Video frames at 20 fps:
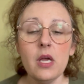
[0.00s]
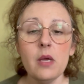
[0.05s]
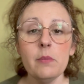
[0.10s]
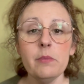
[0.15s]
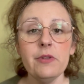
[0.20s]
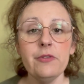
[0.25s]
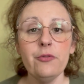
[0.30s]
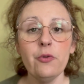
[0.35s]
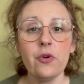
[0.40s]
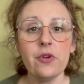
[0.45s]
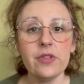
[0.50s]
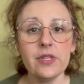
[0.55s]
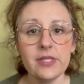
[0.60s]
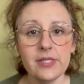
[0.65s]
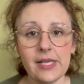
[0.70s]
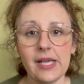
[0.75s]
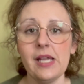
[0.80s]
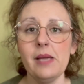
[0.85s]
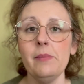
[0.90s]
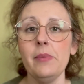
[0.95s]
before the
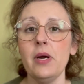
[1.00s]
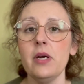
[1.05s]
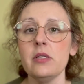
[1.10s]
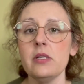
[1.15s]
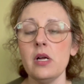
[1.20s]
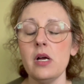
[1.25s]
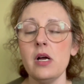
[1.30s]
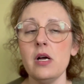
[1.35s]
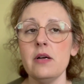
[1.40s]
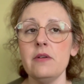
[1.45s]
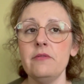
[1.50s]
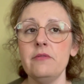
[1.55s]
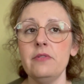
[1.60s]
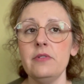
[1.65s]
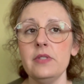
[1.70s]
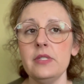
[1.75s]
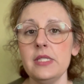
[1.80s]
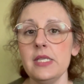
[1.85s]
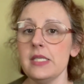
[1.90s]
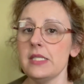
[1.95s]
second part of
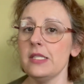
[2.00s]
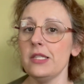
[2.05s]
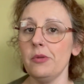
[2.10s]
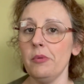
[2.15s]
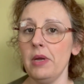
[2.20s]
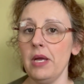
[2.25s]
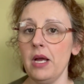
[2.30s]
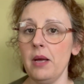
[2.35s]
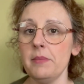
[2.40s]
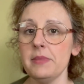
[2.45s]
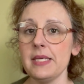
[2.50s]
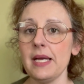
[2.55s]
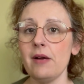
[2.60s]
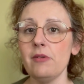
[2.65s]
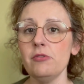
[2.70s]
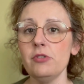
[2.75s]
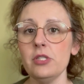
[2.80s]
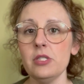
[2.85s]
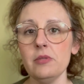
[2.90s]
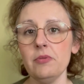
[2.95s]
season 3 comes
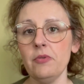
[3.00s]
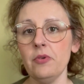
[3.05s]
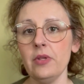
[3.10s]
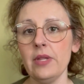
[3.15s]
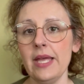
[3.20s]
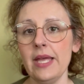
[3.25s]
out, just for